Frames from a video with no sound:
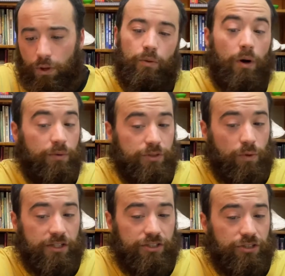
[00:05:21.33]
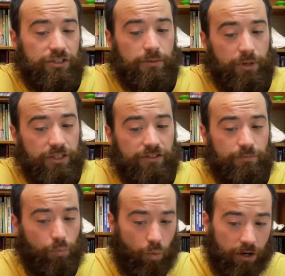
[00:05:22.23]
What was once just a bunch of
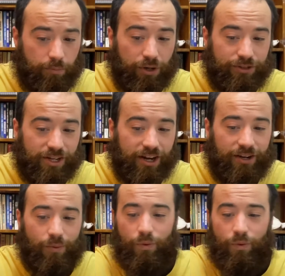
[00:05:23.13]
one proton,